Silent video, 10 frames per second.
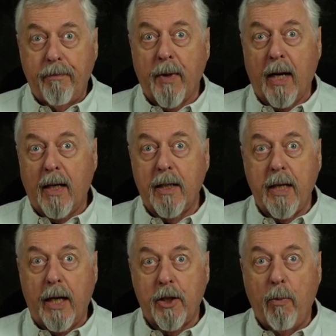I can
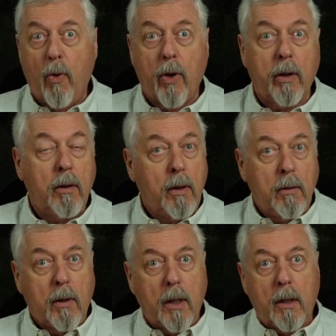attach more
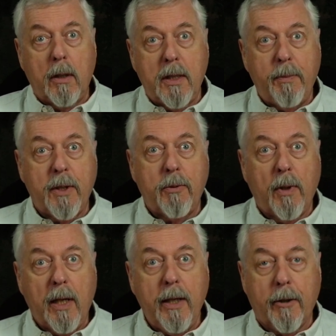tippet to a
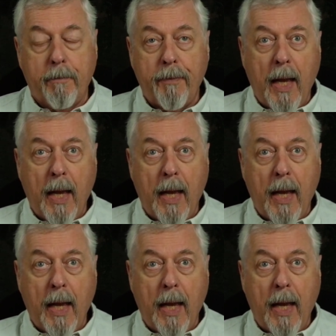leader.